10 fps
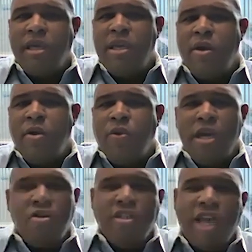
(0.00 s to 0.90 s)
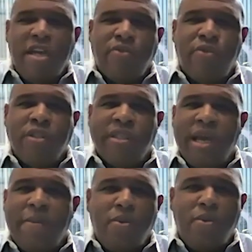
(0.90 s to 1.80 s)
you know entertainers, for
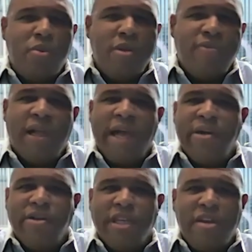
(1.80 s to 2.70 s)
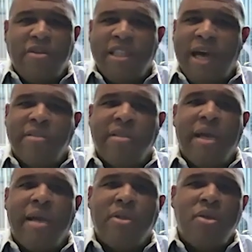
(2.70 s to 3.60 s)
example, when we fly entertainers, a lot of
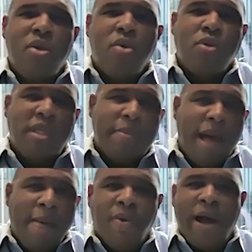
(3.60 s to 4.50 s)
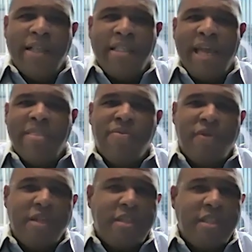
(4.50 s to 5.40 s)
times we'll see paparazzi at the
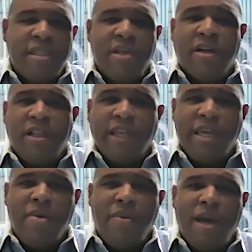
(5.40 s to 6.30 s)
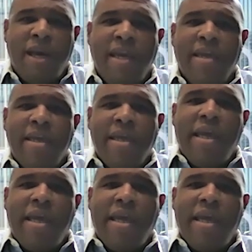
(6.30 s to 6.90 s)
fences and they're clicking away,